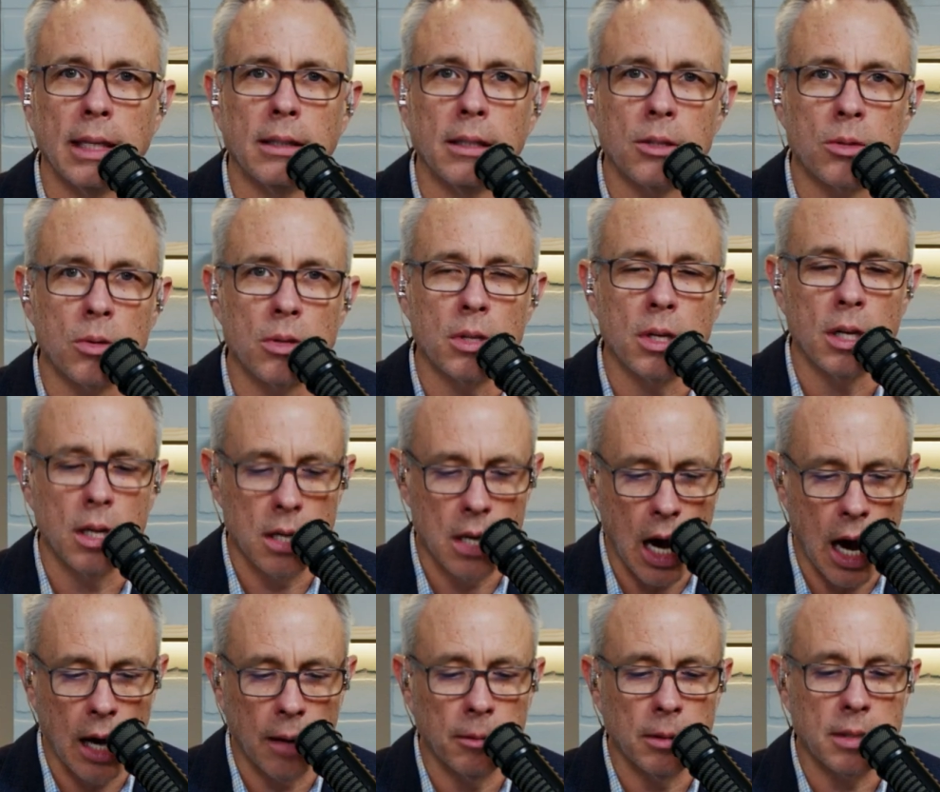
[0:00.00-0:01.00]
Mm-hmm. This was in mm-hmm. a
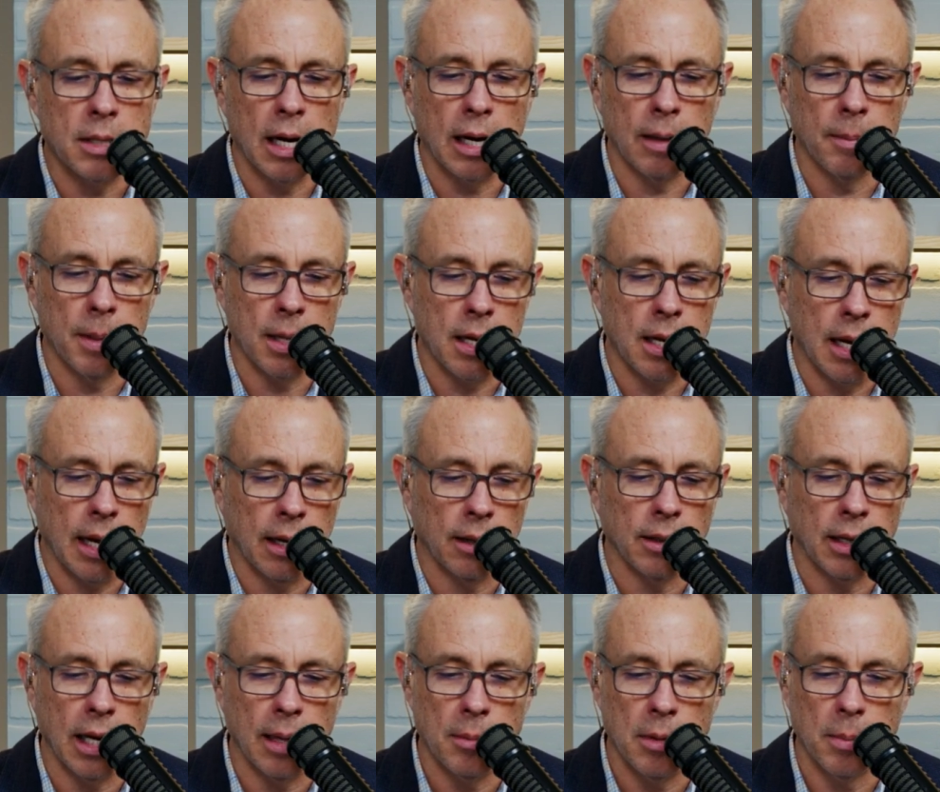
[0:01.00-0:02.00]
non-retirement
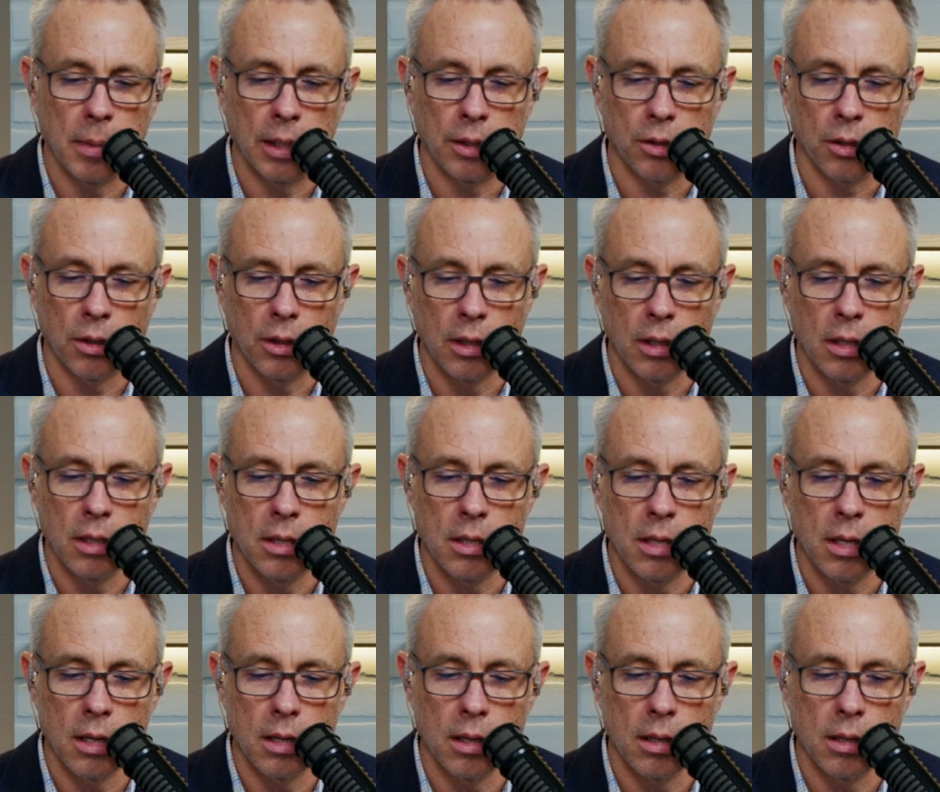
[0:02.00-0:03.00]
account. Amy mentioned the,
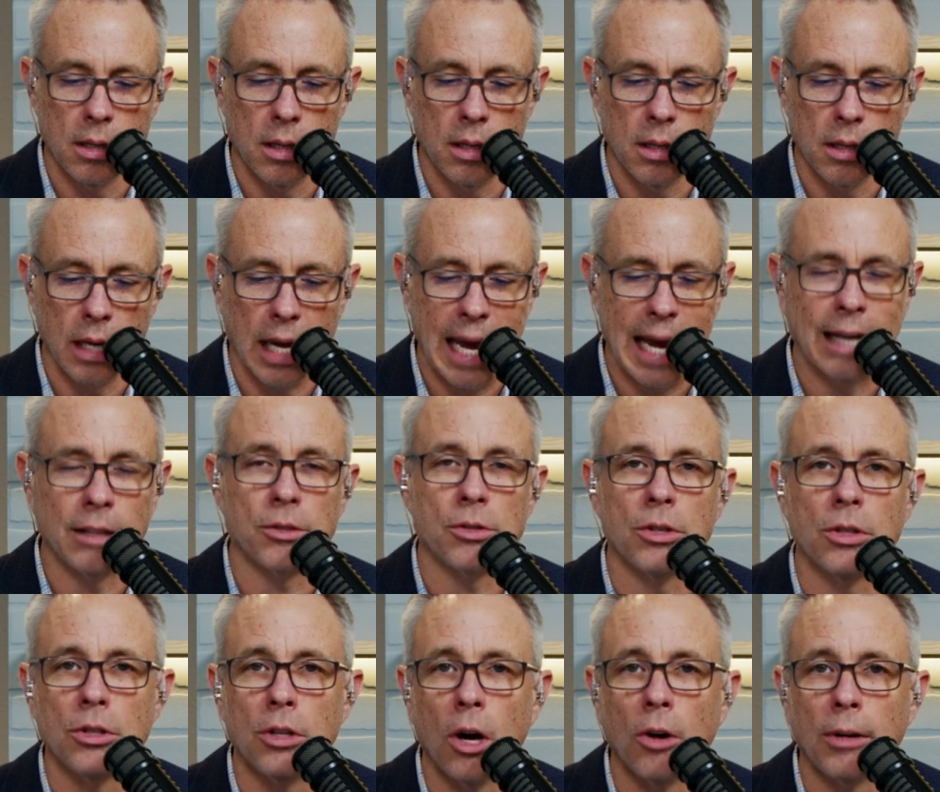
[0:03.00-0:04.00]
the, the accounts
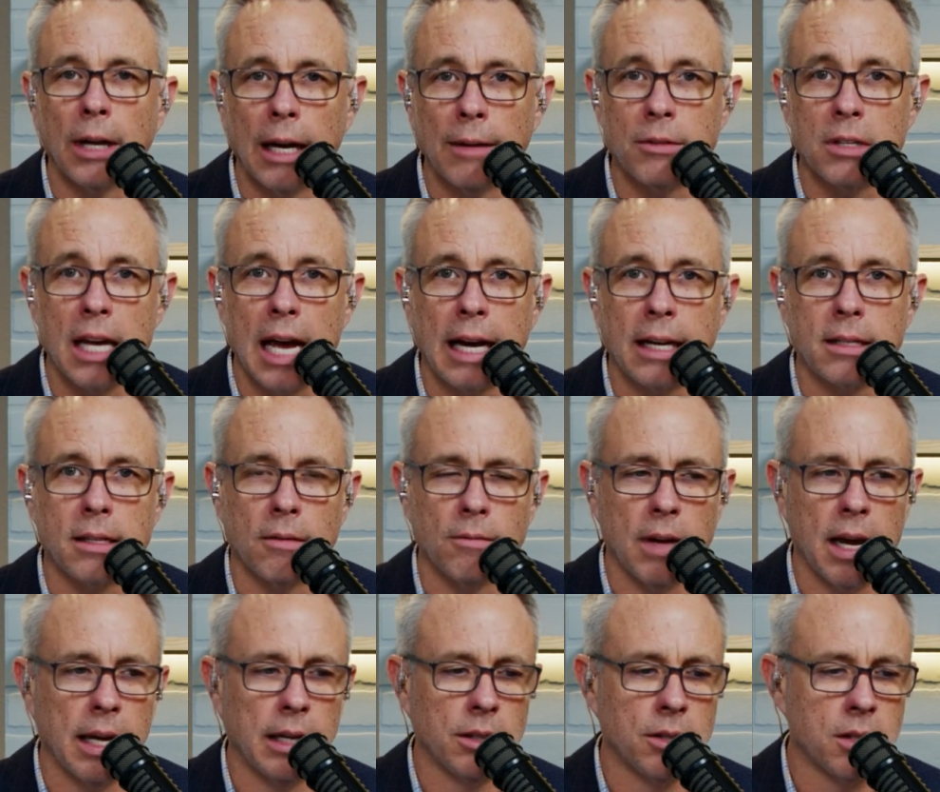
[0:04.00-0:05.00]
that don't have tax
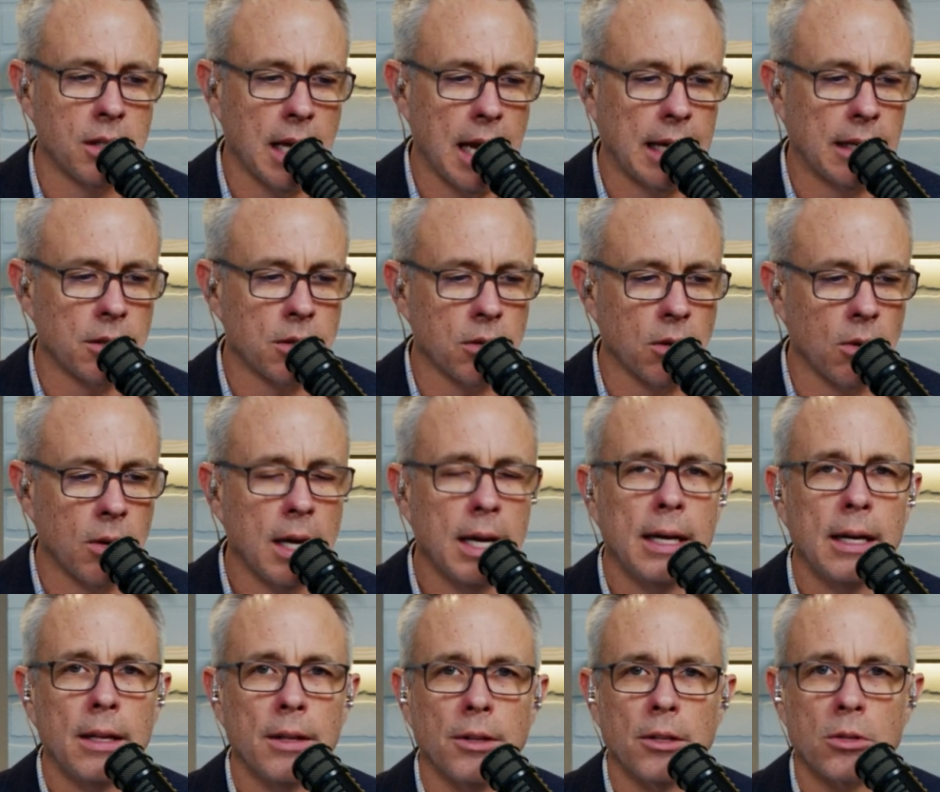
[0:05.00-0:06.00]
advantage status. So
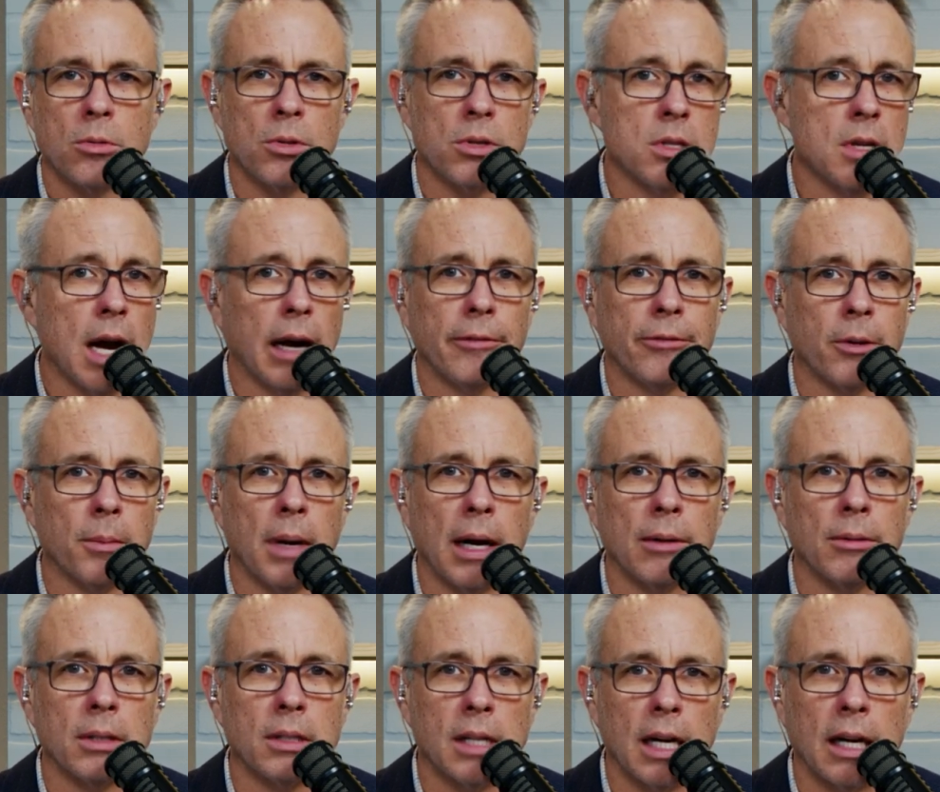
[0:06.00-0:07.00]
this was not for my
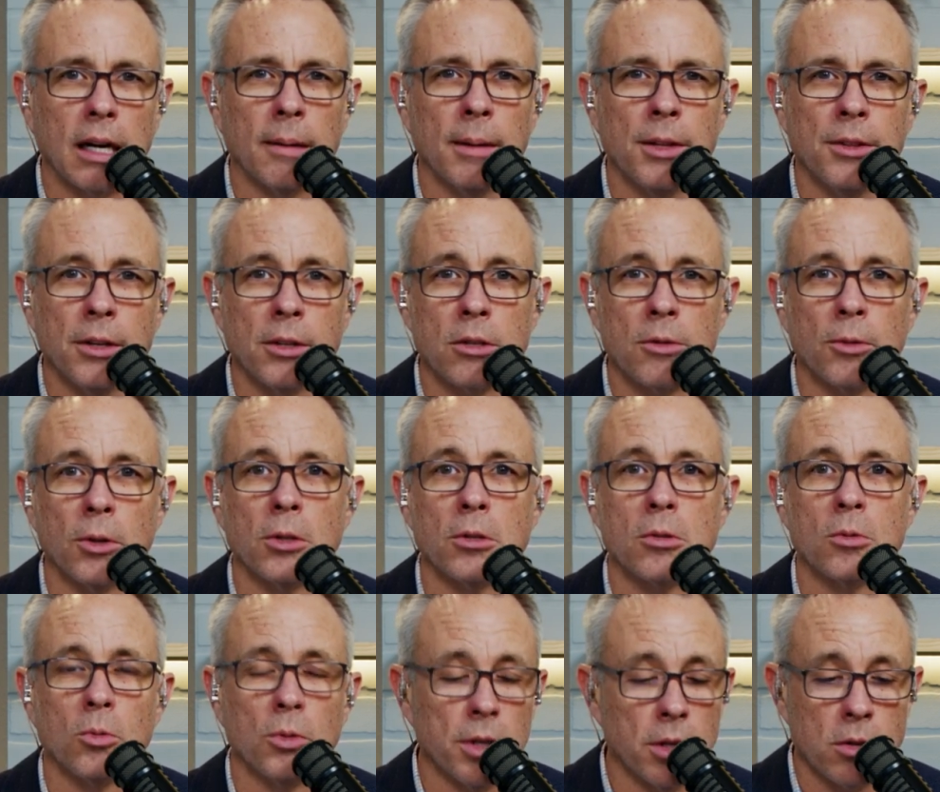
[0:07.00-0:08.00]
retirement. This
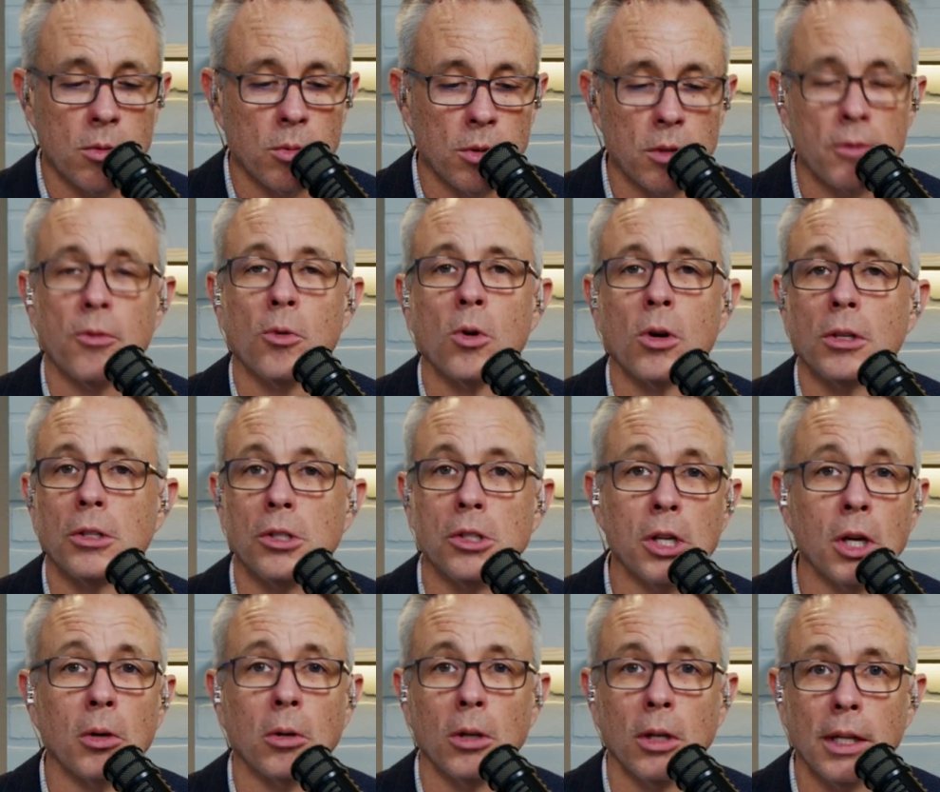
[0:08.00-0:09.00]
was this was for
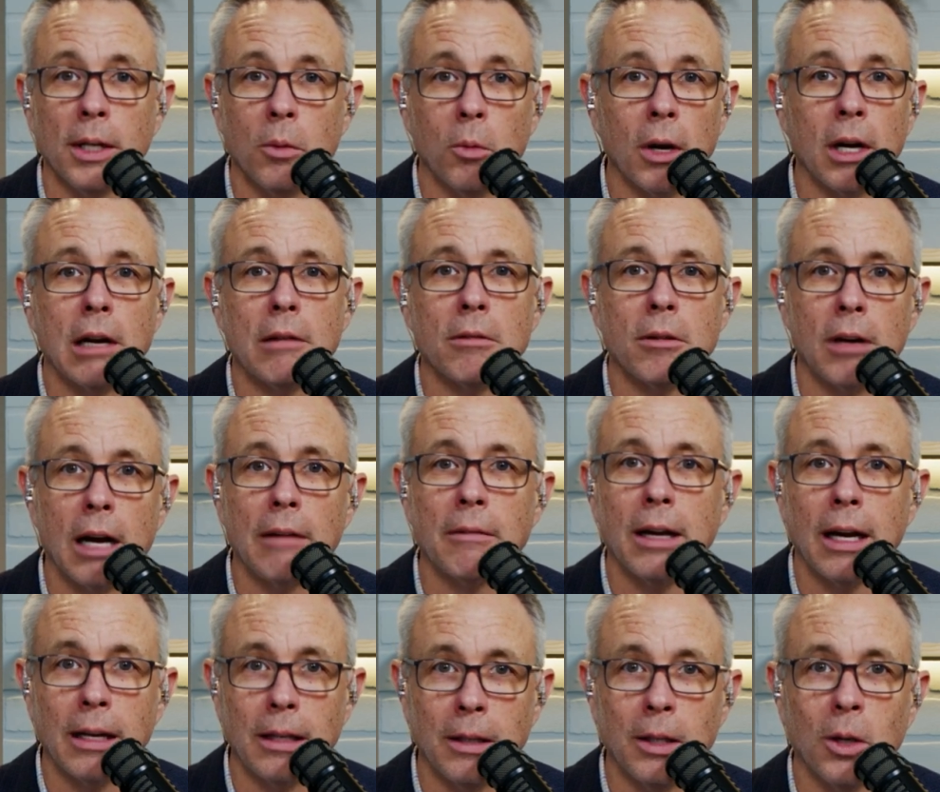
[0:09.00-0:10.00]
generally whatever I've
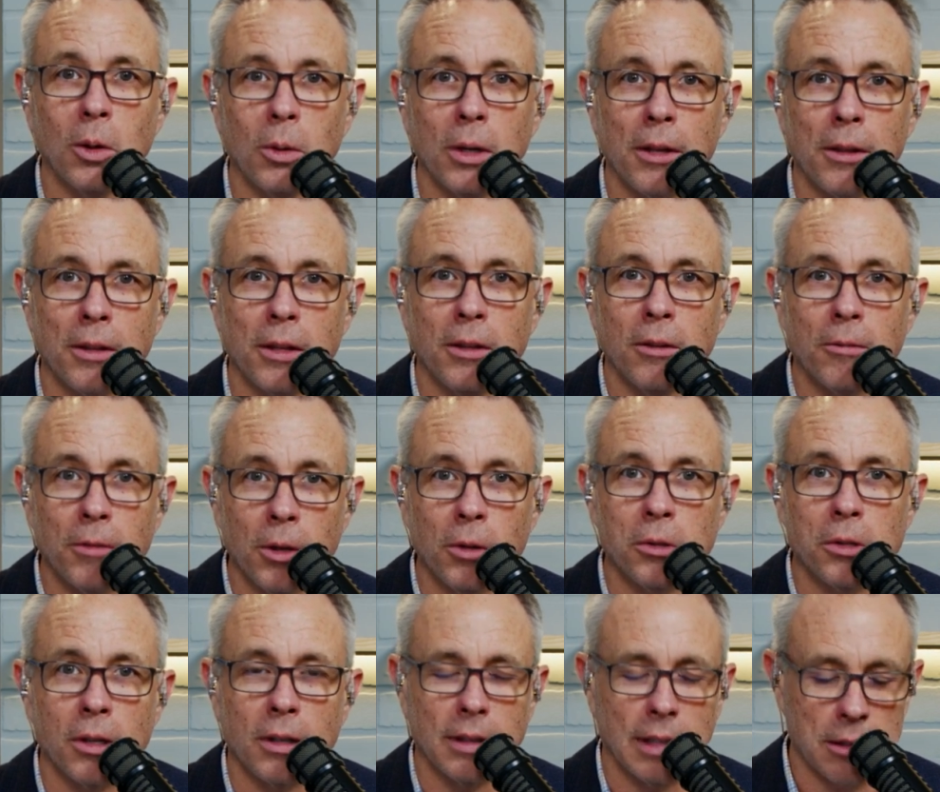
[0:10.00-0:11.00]
got to deal with in the
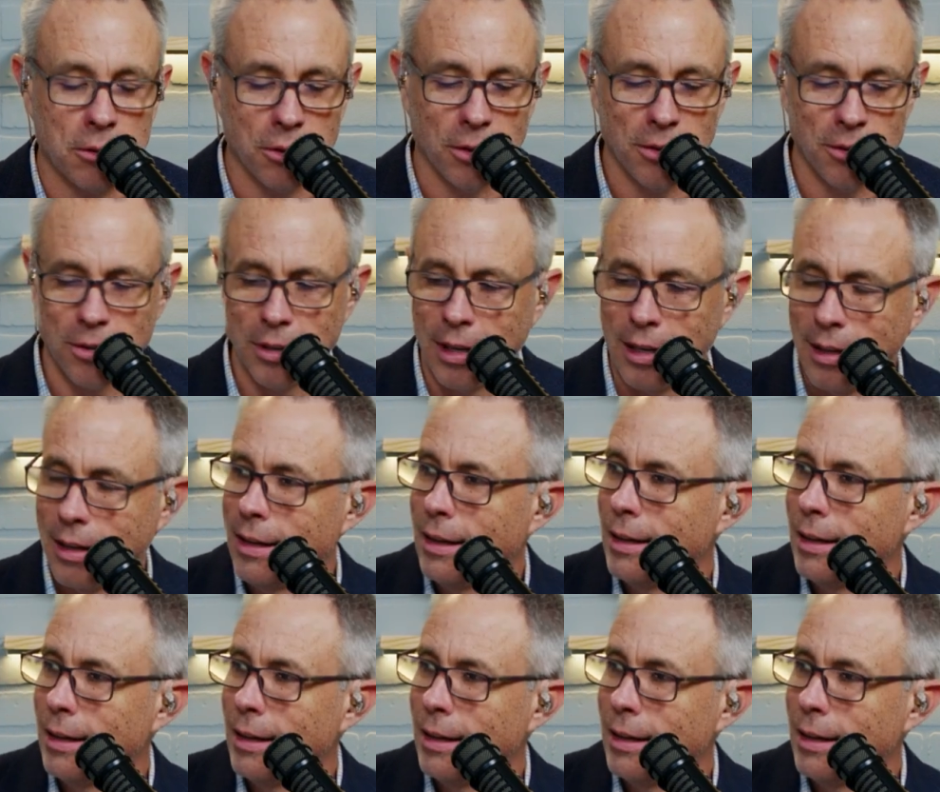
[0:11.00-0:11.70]
future. I shouldn't say